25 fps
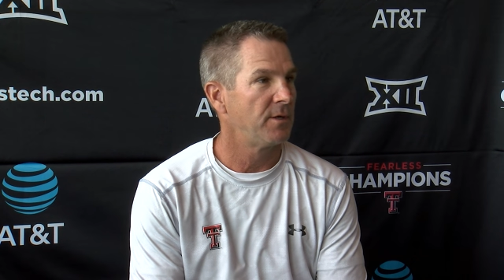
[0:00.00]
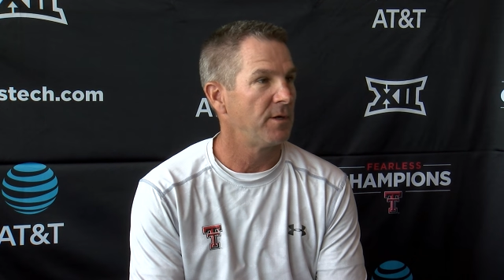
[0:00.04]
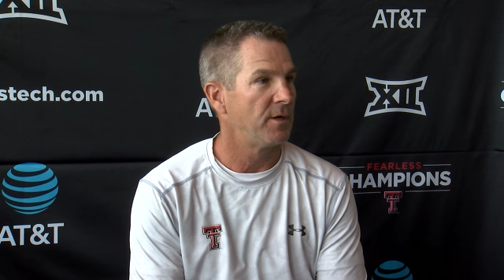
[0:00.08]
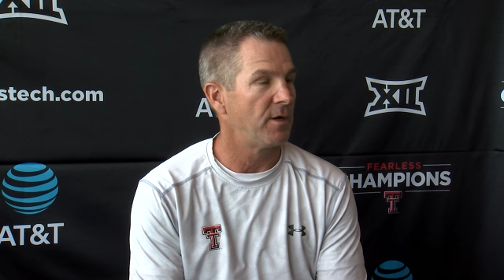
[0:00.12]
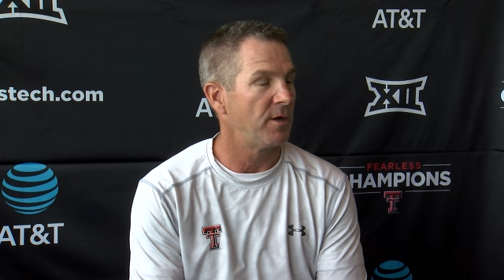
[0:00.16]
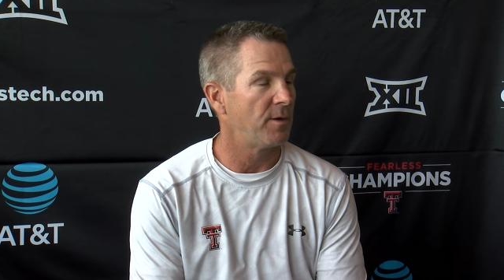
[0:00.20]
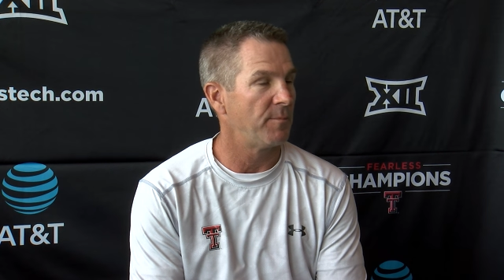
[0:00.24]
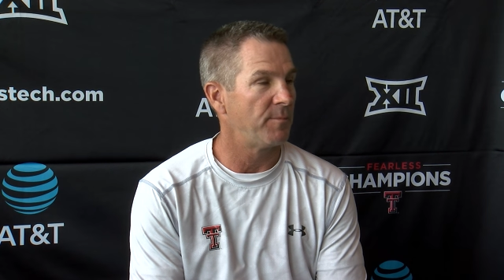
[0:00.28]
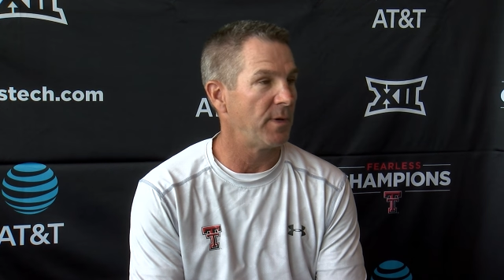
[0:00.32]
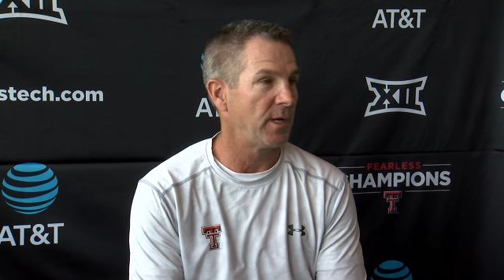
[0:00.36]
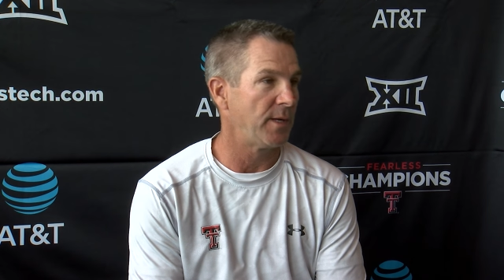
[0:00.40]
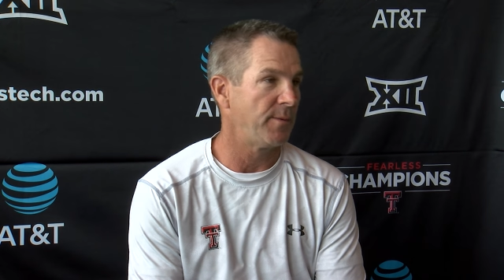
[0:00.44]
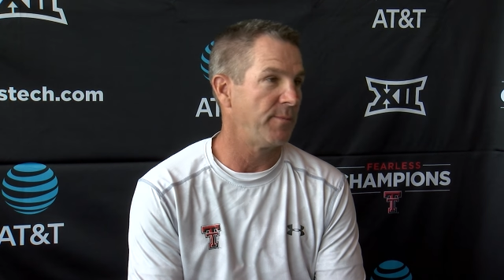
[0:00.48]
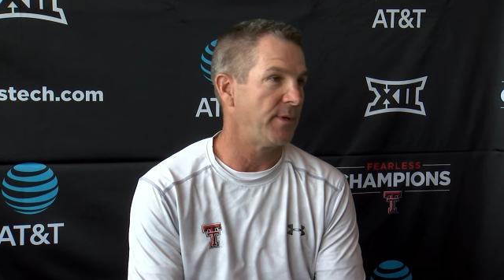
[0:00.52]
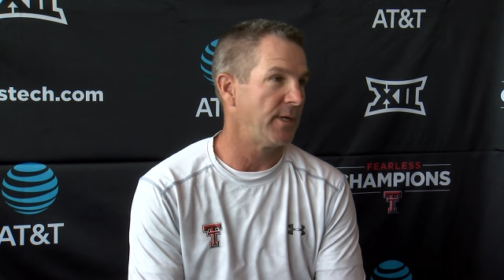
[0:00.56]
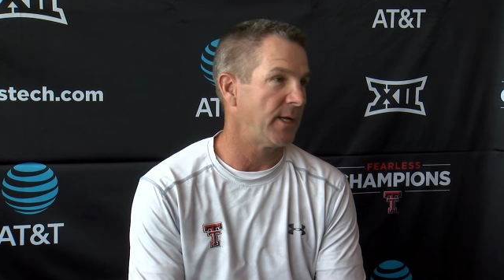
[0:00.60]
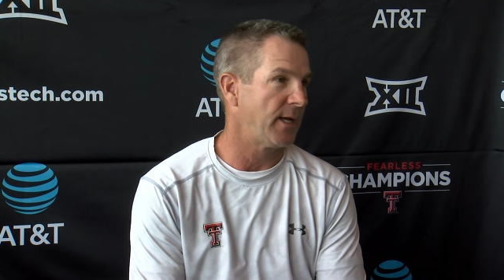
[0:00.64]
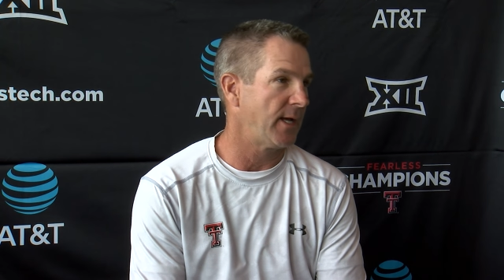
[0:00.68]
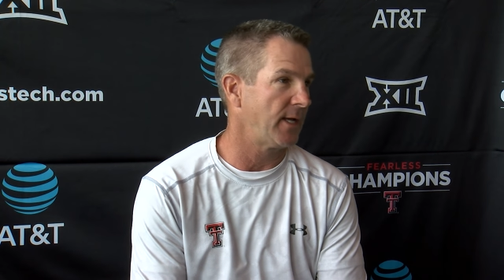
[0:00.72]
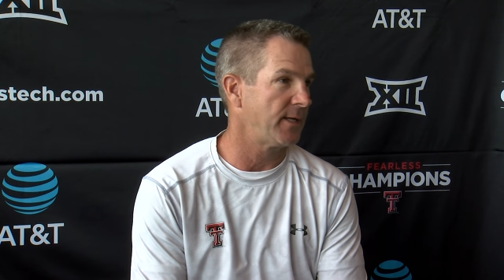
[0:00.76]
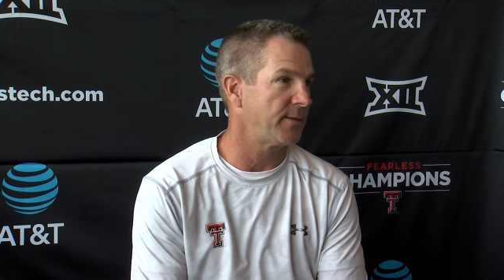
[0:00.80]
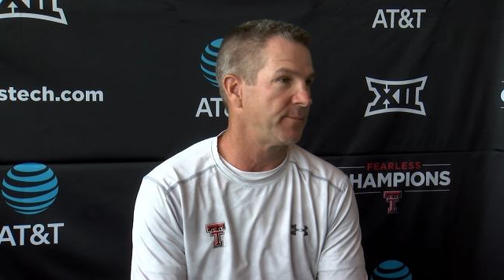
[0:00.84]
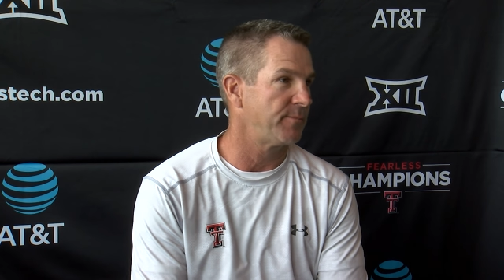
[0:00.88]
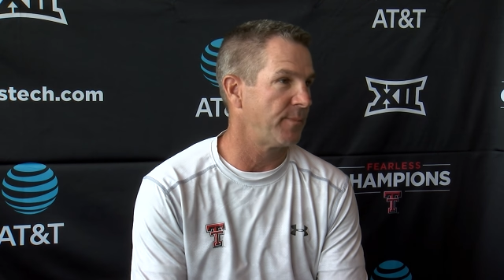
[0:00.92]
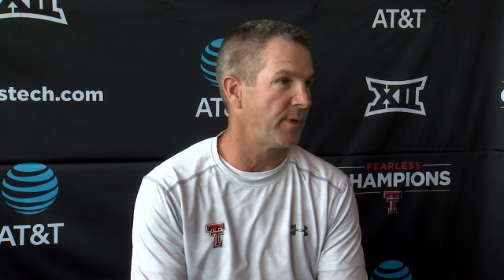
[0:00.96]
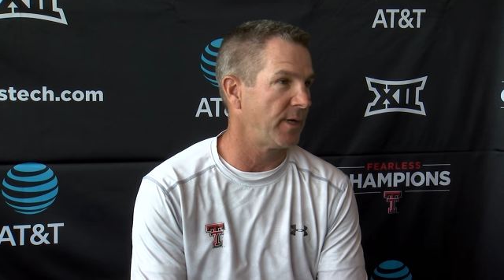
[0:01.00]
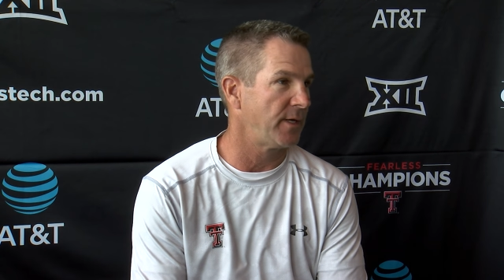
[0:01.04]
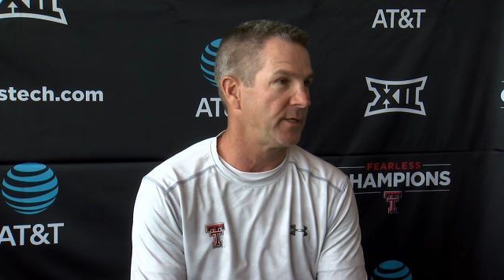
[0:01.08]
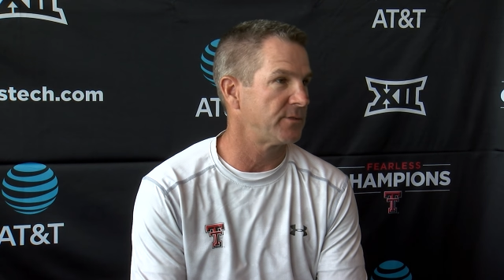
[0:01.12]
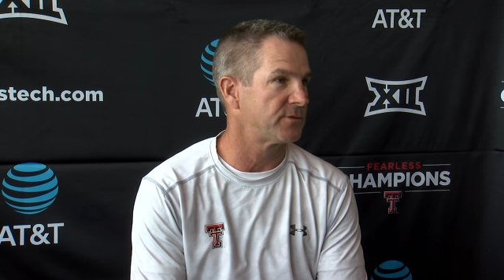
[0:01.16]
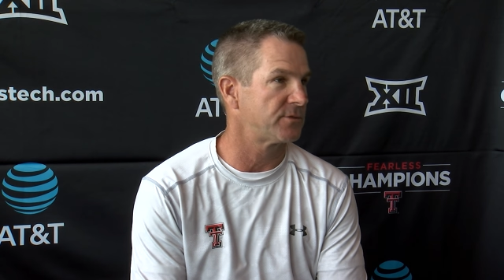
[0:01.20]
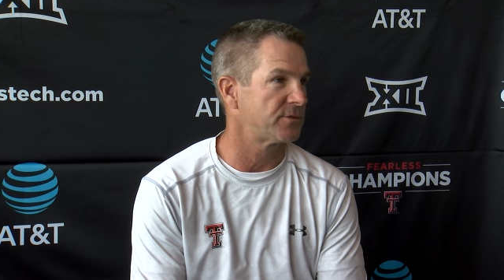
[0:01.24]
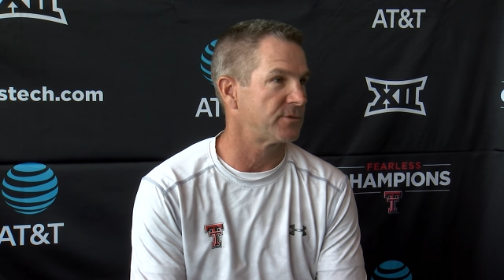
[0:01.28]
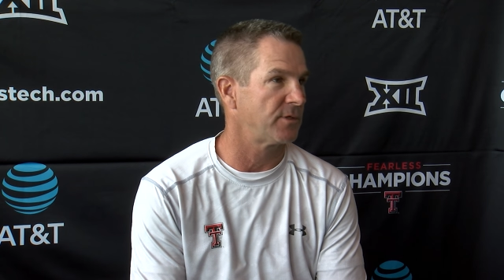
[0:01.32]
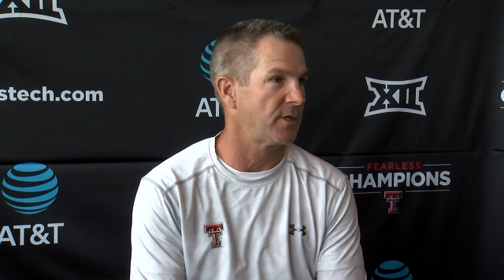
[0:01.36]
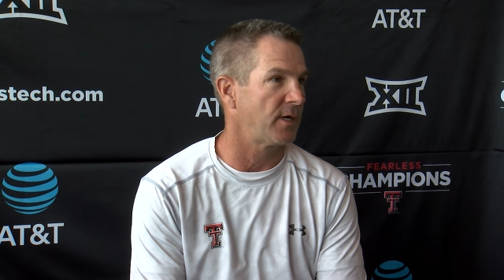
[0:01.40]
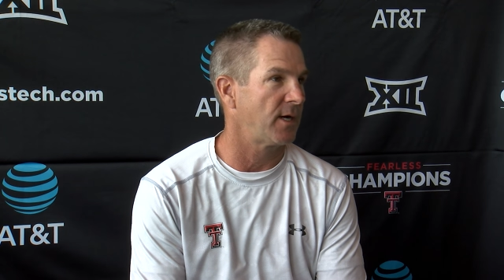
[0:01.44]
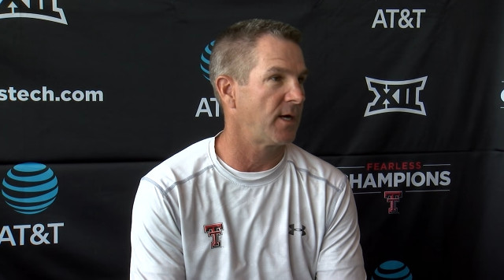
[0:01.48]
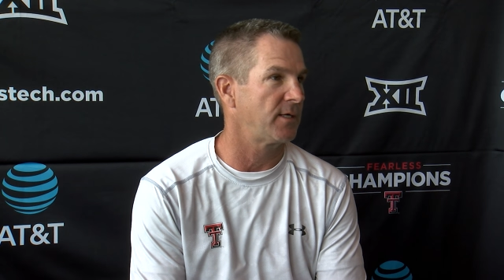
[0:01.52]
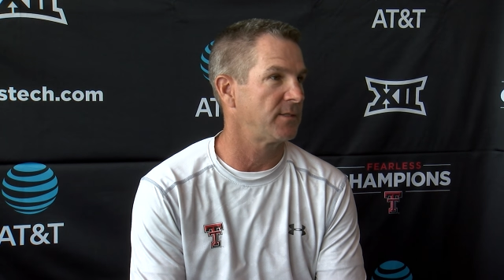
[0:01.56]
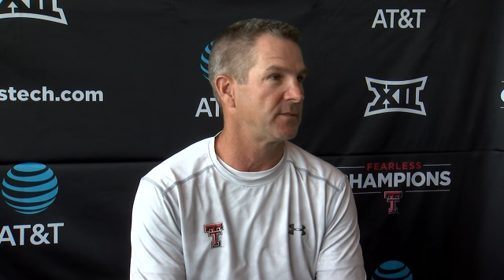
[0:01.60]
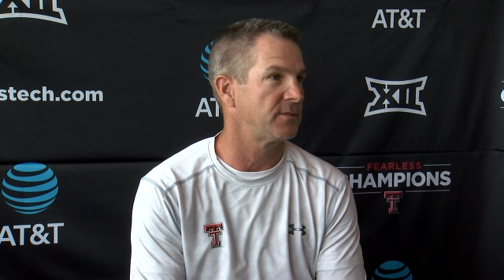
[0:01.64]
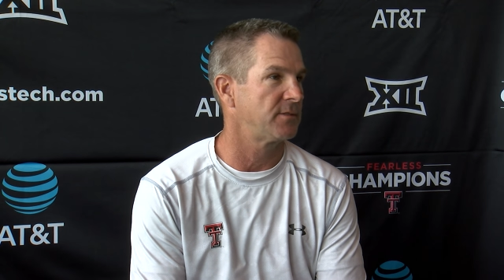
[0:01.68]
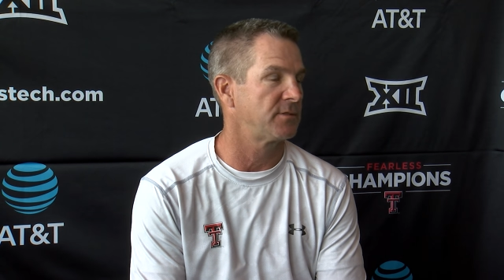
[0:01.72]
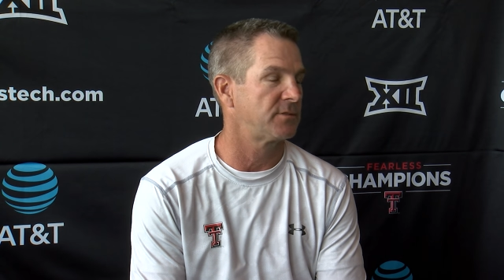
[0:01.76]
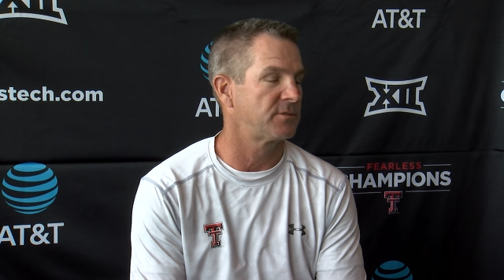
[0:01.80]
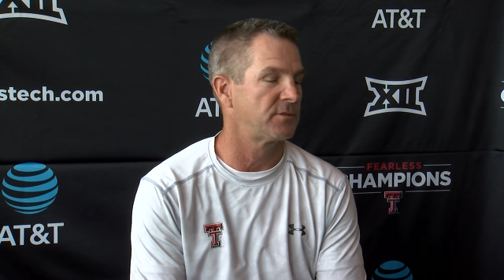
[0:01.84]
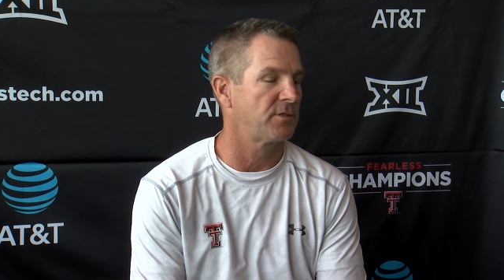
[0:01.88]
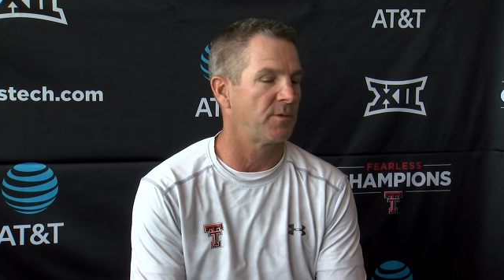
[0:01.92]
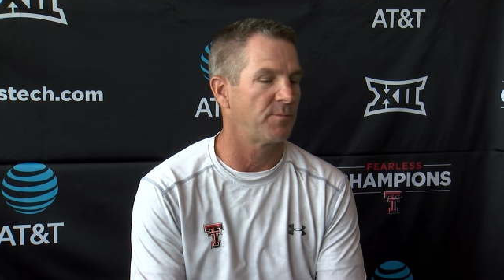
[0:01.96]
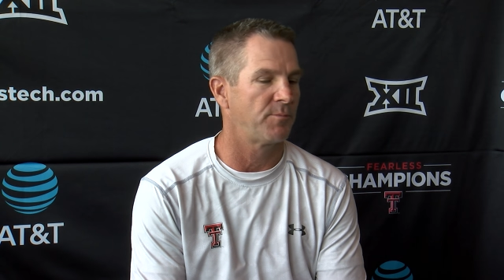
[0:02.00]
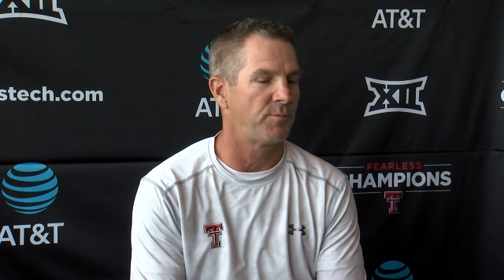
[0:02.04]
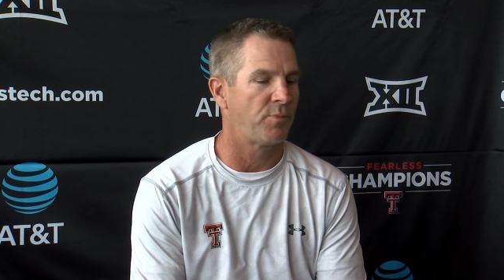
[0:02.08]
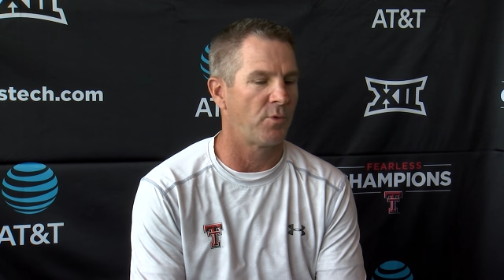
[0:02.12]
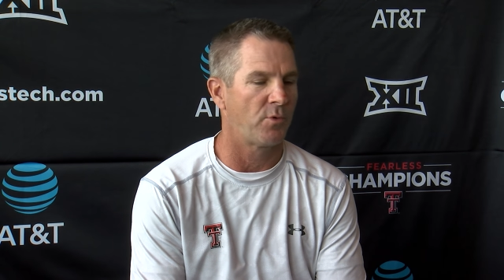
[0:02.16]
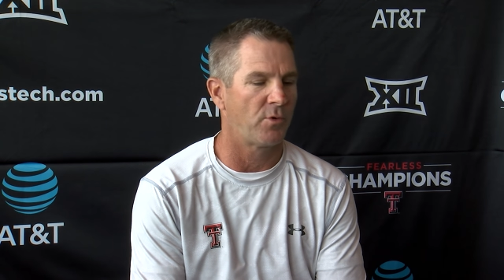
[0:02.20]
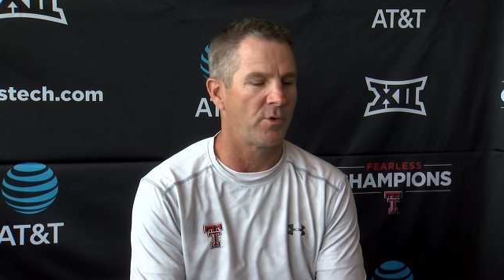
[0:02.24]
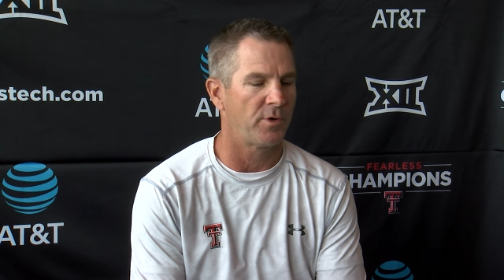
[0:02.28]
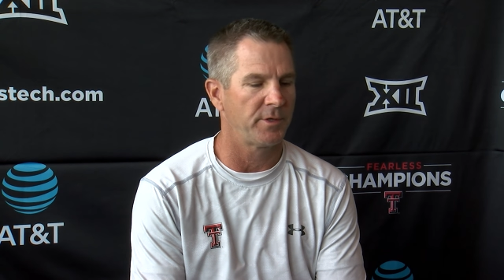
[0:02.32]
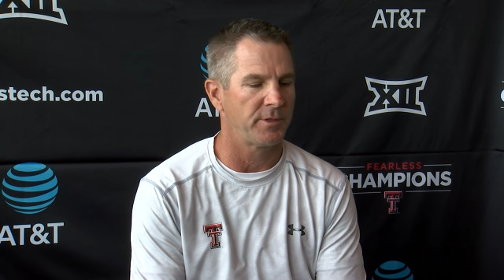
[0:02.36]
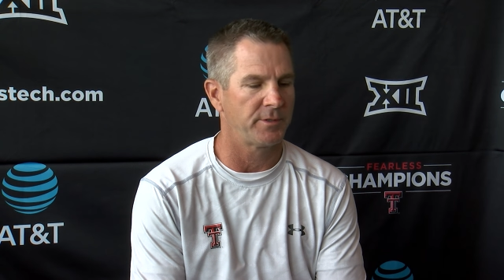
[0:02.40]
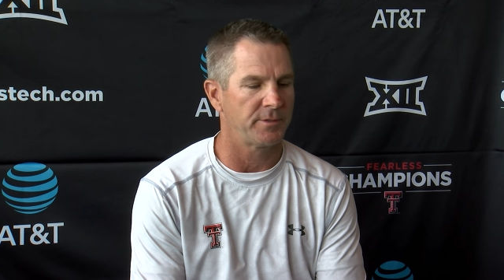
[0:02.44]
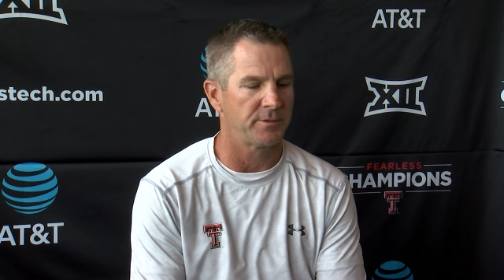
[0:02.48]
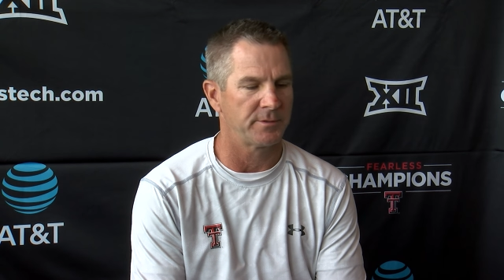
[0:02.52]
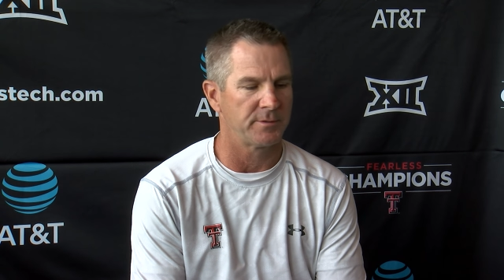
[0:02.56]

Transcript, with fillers: uh, maybe hadn't made strides at some point.